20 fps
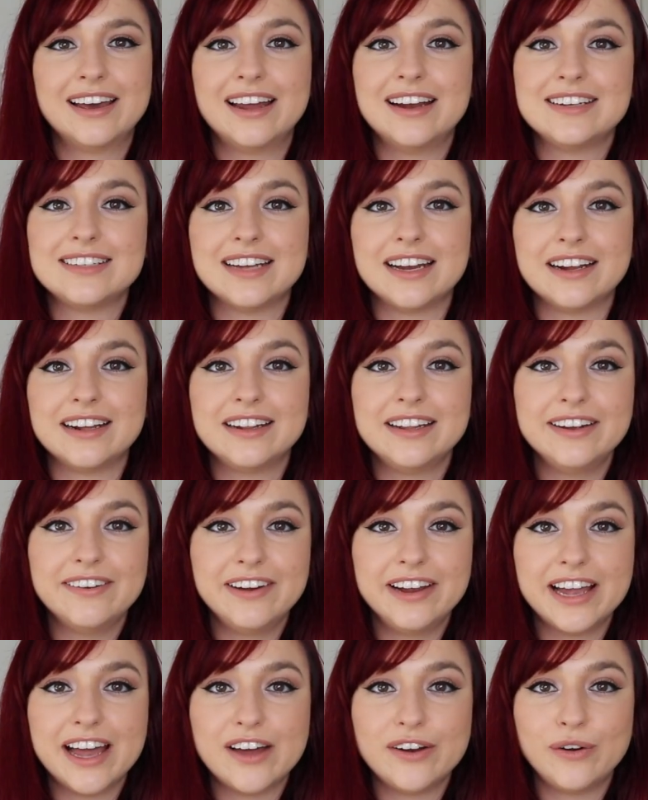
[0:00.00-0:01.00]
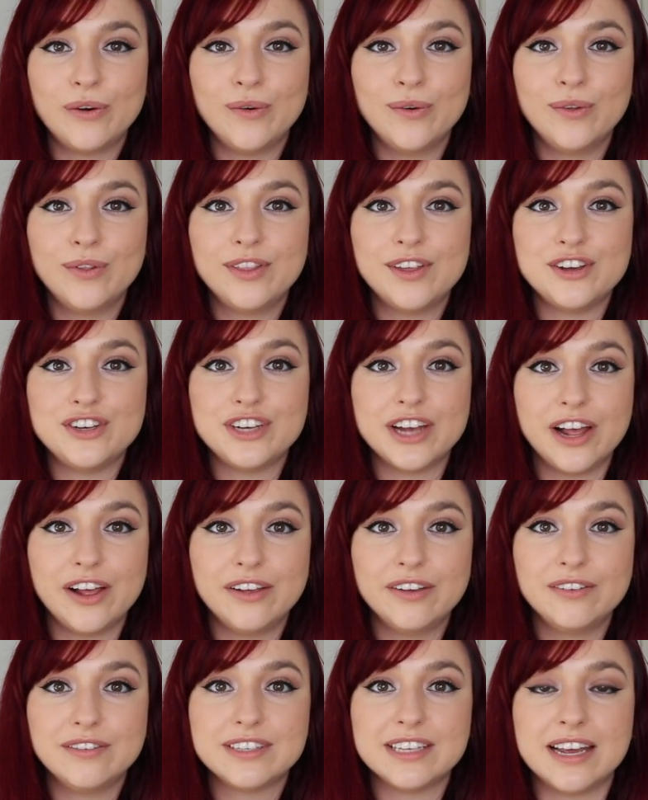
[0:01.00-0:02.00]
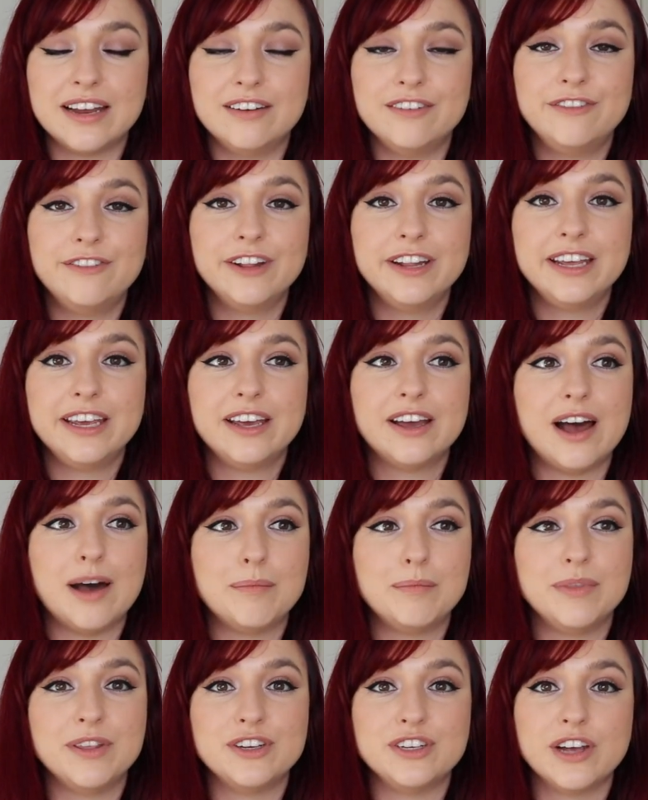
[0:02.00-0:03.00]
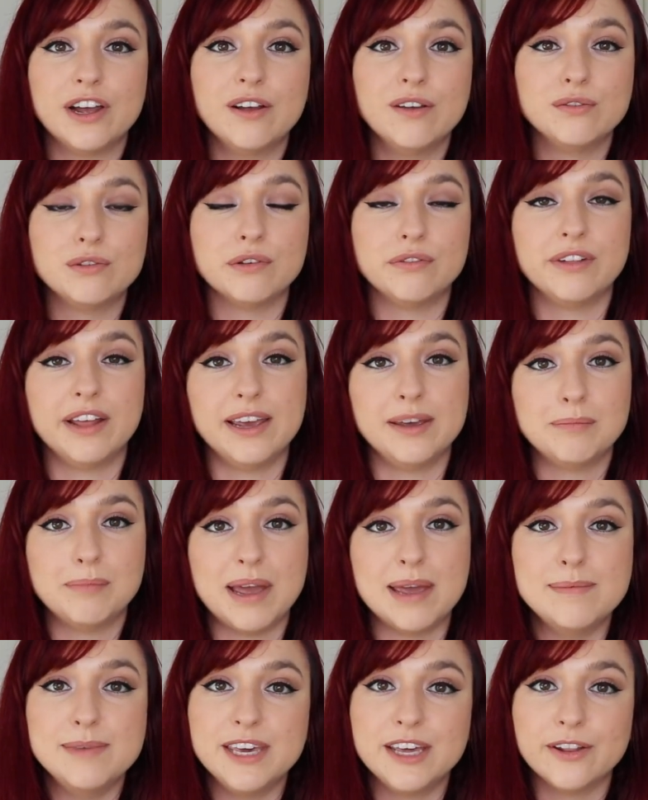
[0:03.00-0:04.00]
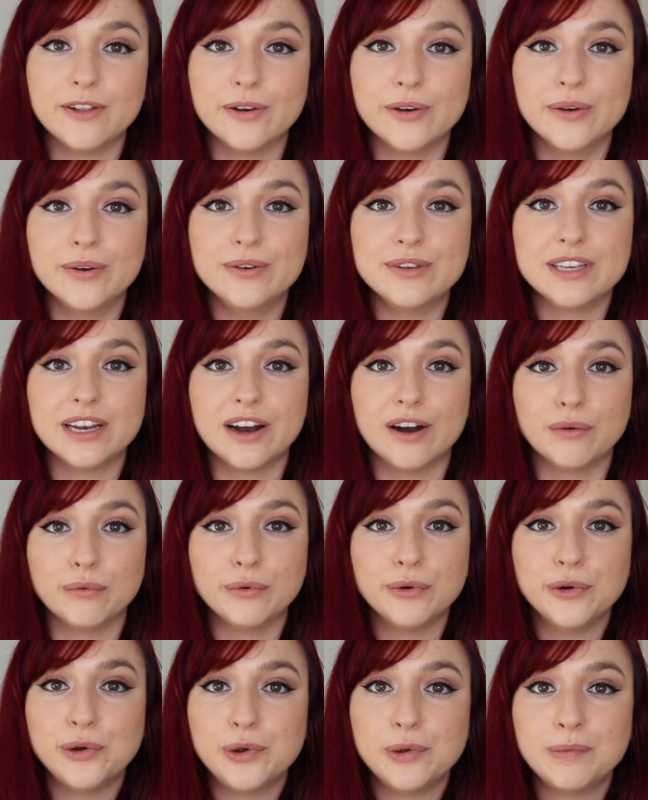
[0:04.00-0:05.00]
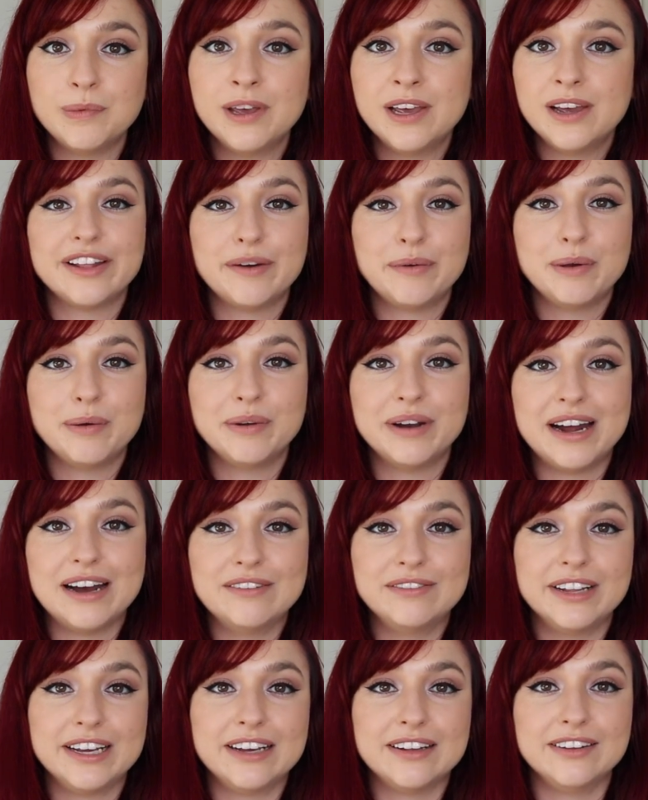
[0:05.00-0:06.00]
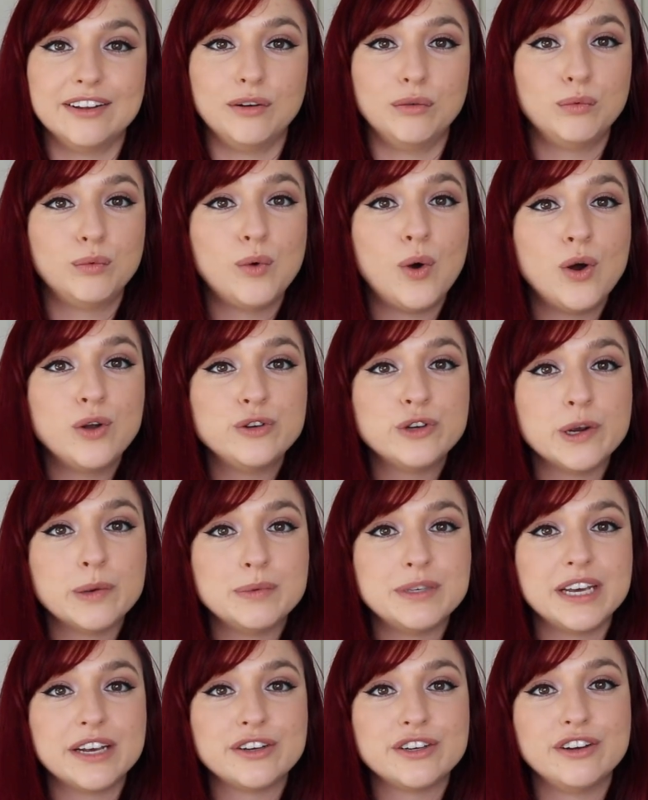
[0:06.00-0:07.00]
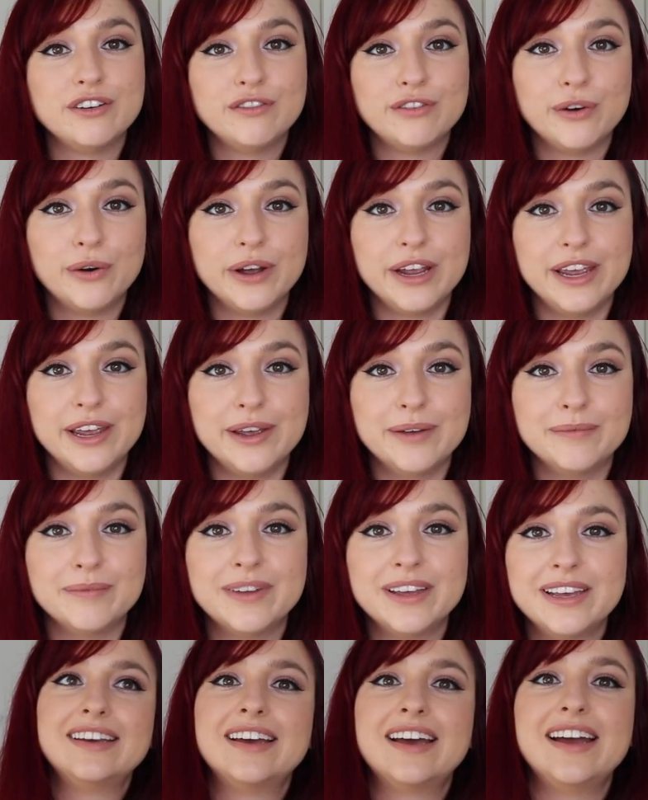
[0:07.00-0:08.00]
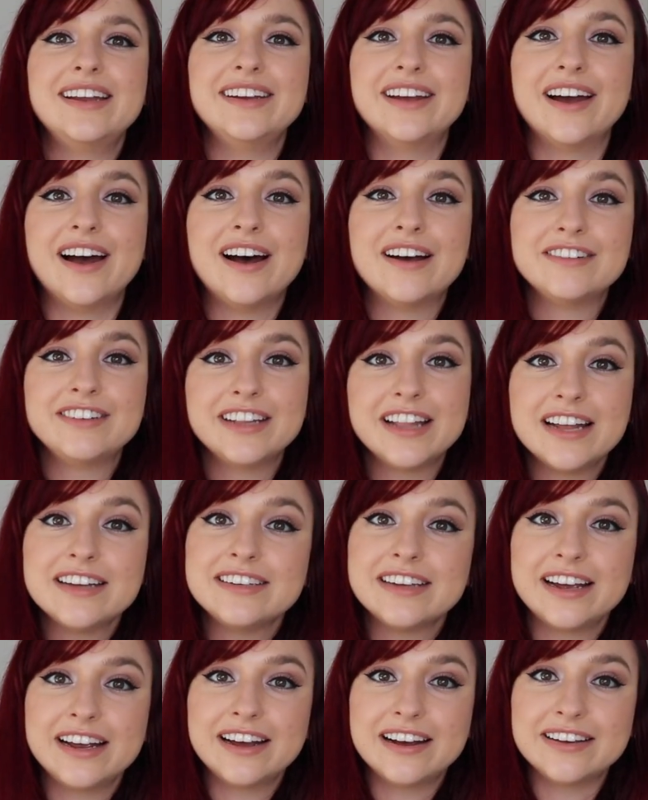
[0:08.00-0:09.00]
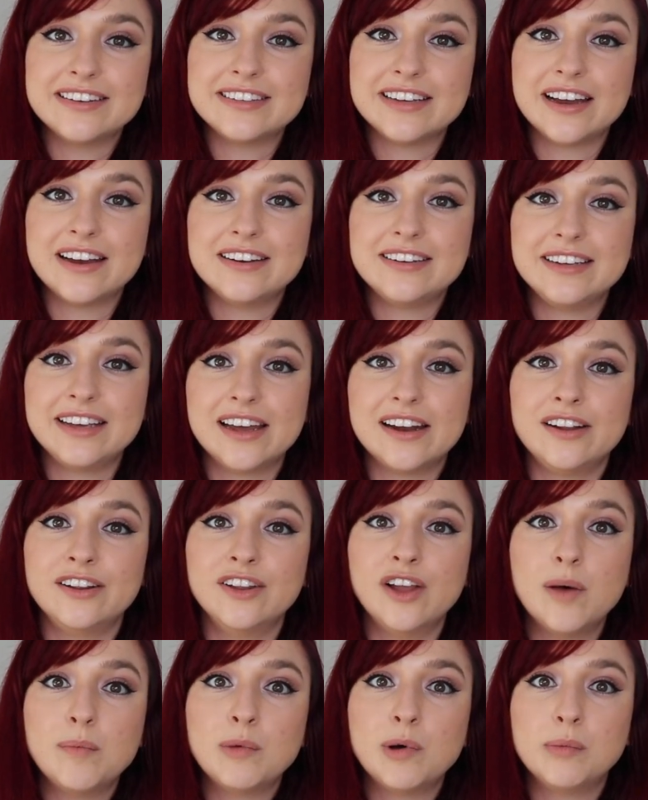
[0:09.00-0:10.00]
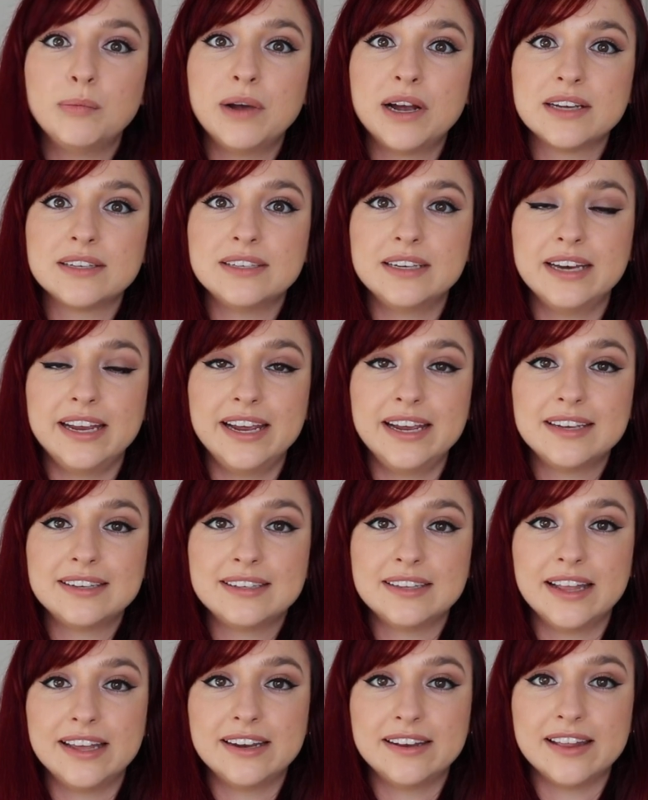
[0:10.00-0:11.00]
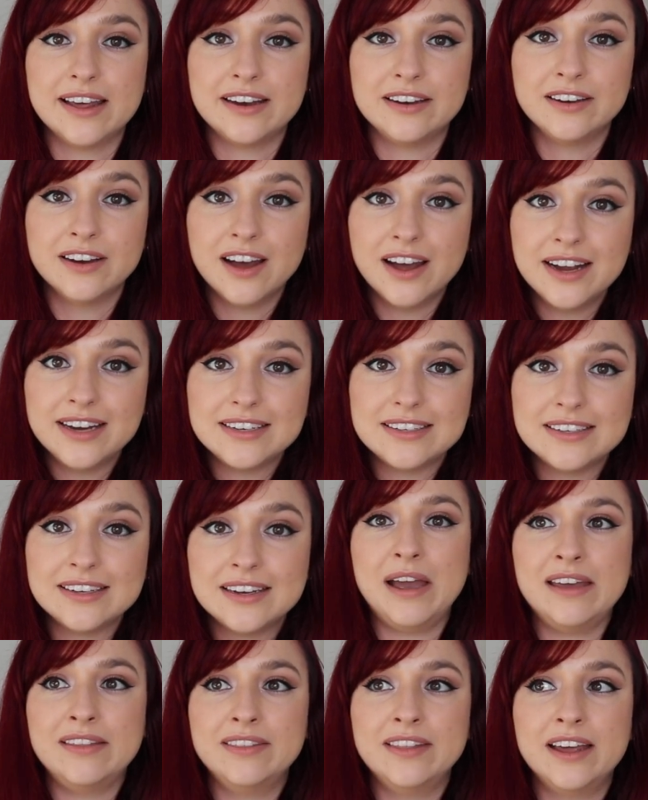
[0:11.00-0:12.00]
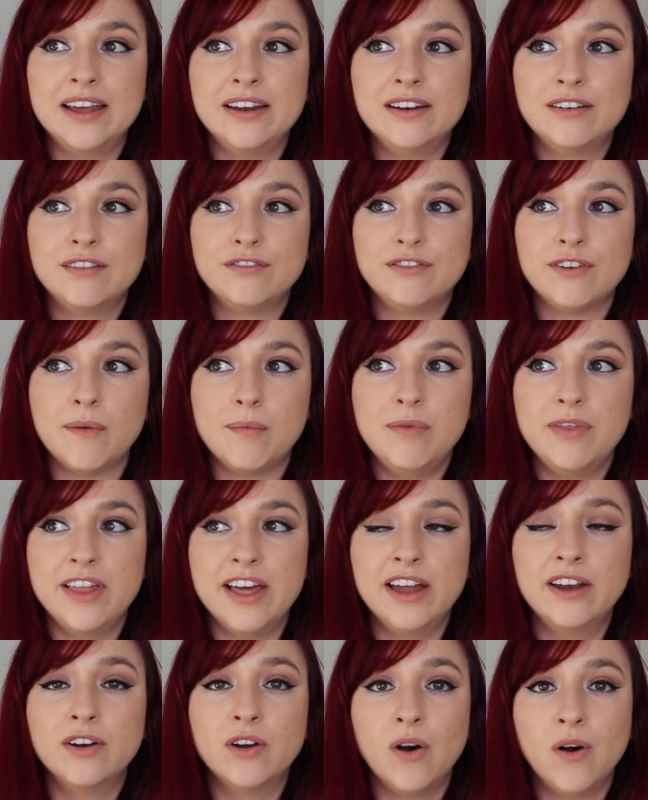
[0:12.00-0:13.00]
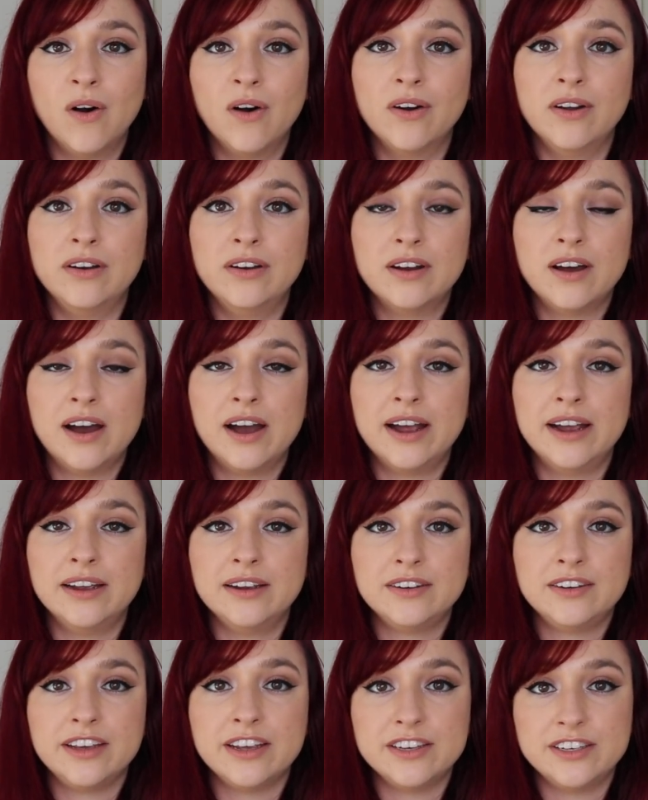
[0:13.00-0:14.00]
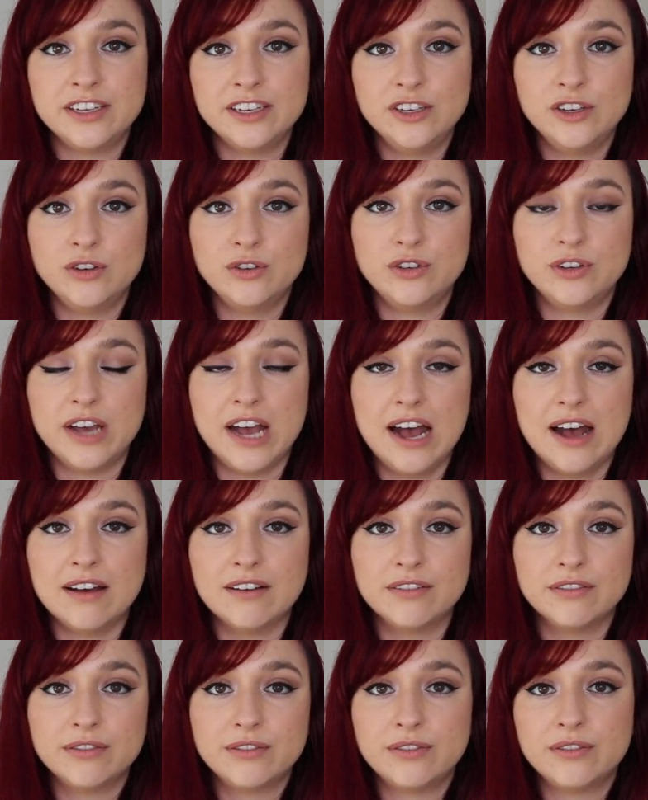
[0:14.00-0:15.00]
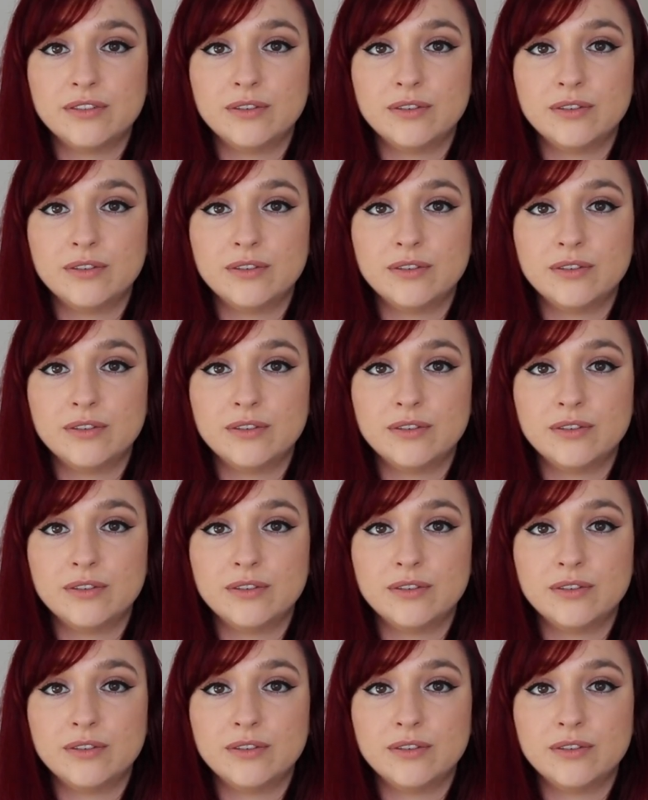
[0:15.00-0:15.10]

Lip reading: And I started clearing out all the shelves and filling up the shelves with like baby clothes in our room so that we would have like a little wardrobe section for him. And yeah, after that day I started to get a lot more Braxton Hicks later that night, and then from then on I continued to have